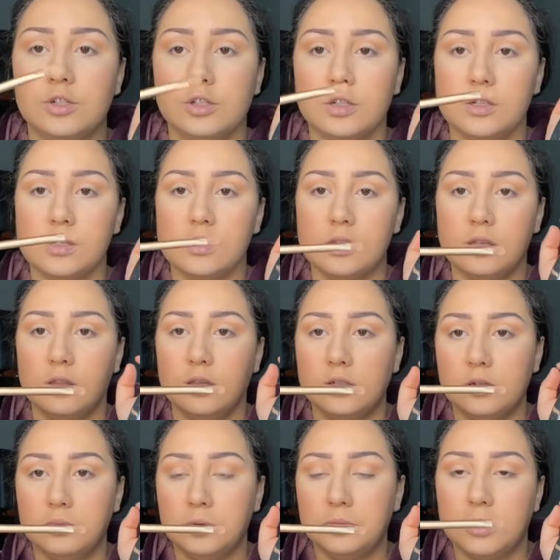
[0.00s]
This is like the
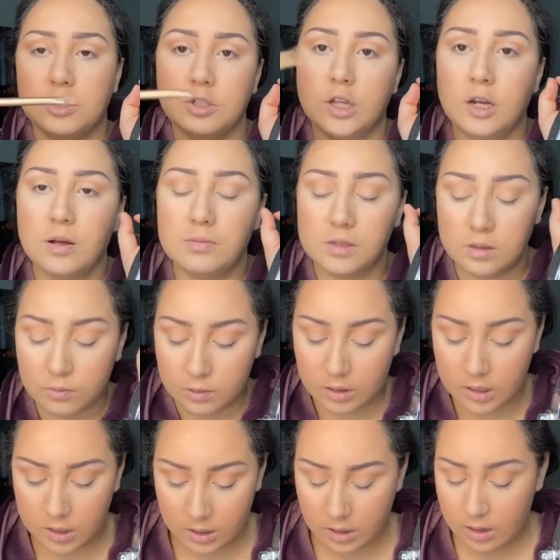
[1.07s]
double brush that comes in with
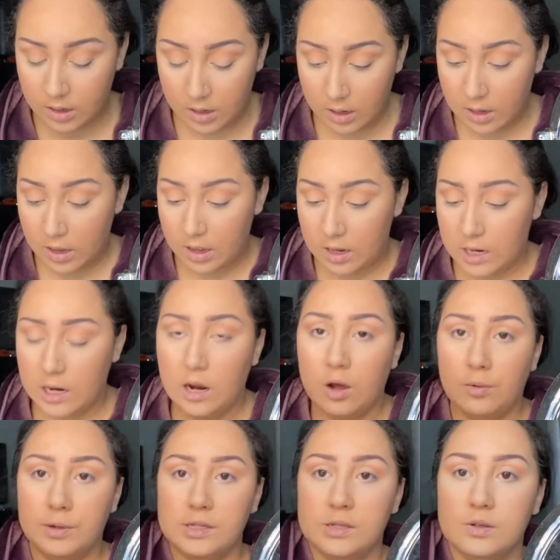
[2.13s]
it, and I
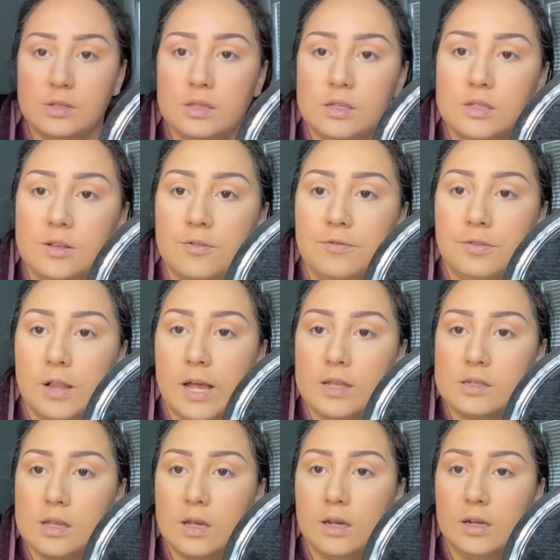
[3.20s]
always use this flat
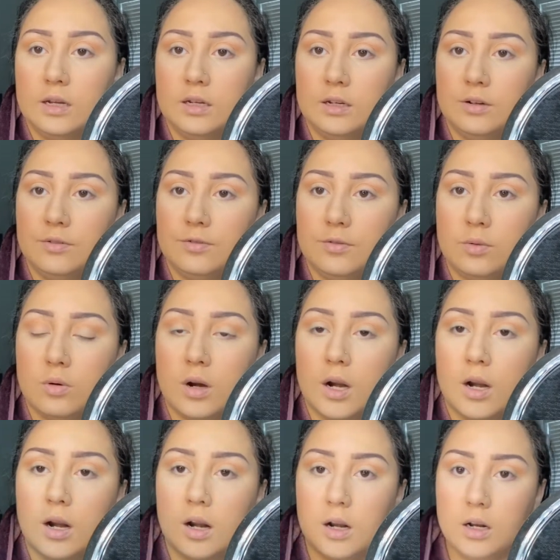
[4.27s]
side for
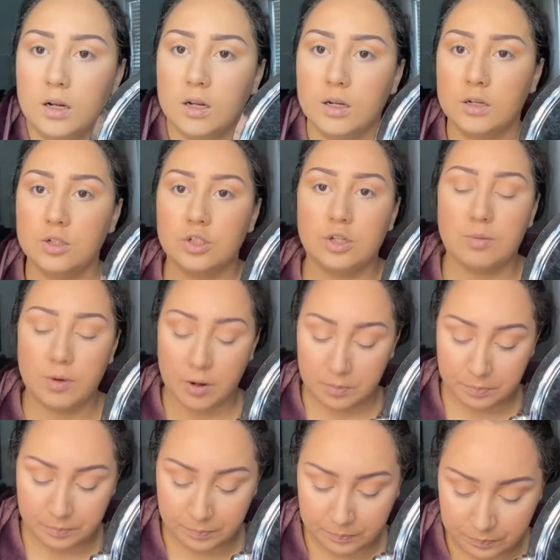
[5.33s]
shimmer.
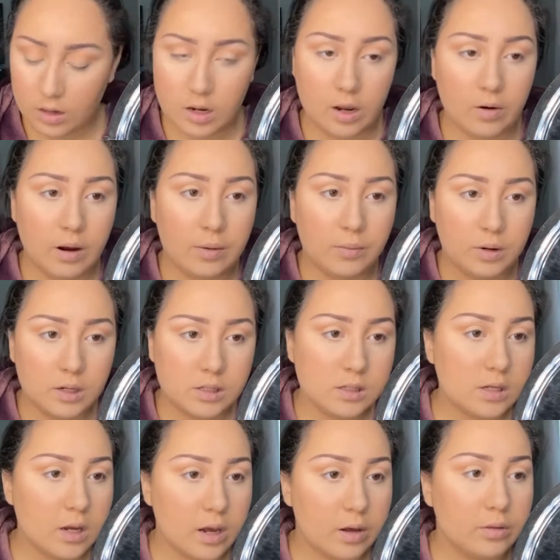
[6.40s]
Now I want to see
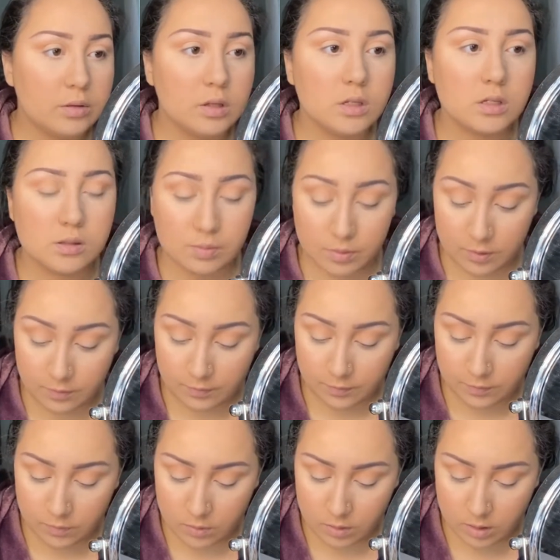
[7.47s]
how these
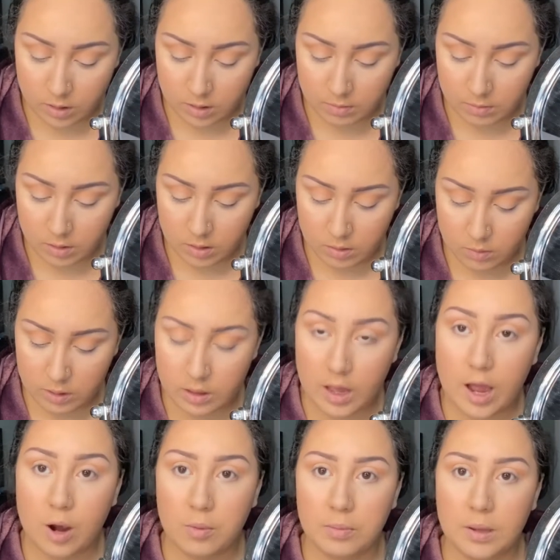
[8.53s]
perform
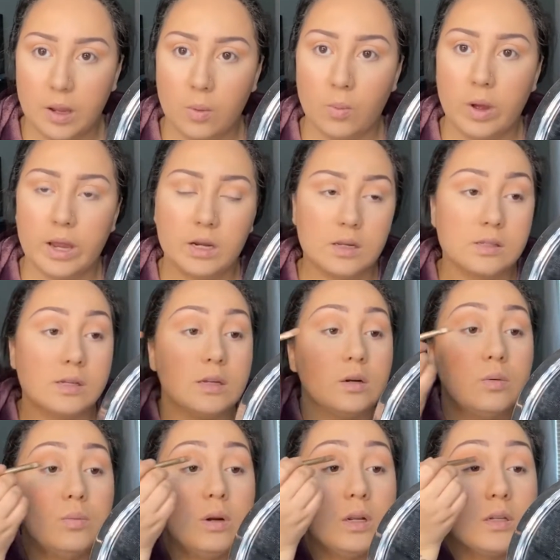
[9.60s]
without being wet, because I
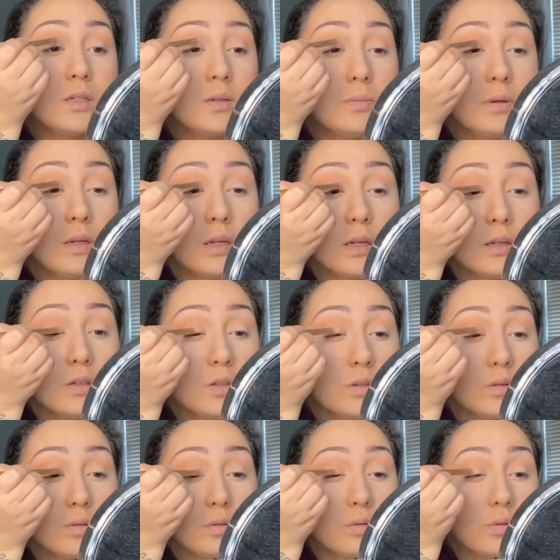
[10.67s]
don't want it to be
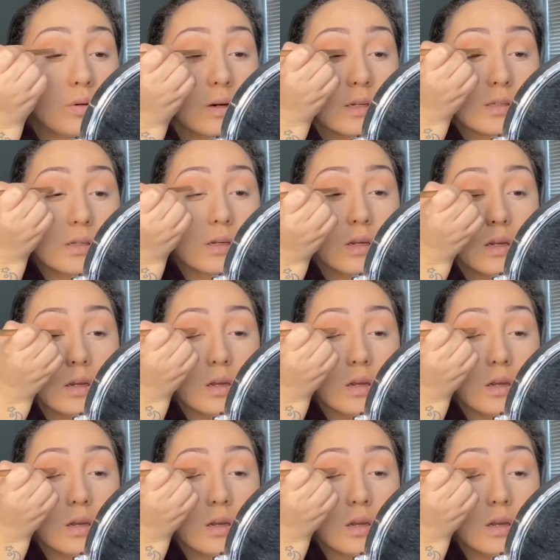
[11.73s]
too crazy.